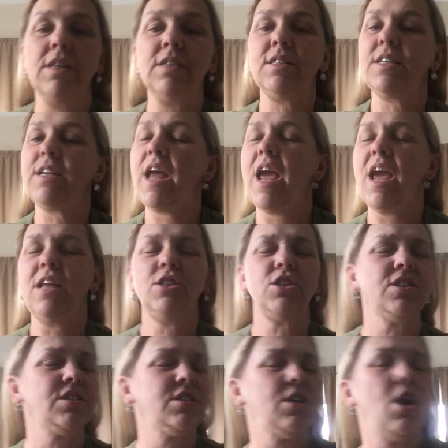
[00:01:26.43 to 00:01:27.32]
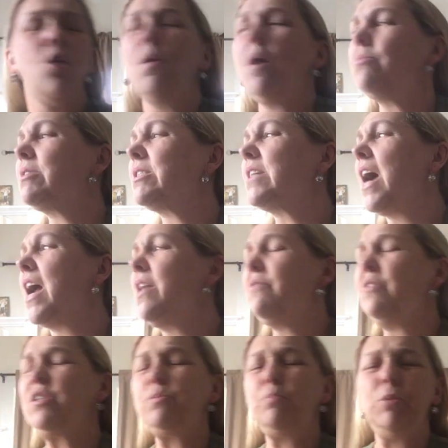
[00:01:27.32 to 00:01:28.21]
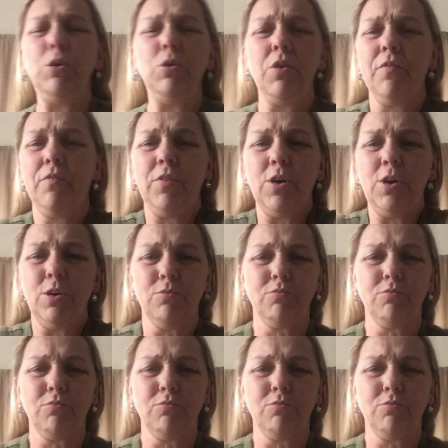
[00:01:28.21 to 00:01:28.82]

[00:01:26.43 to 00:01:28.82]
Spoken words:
And today, just go outside if it's beautiful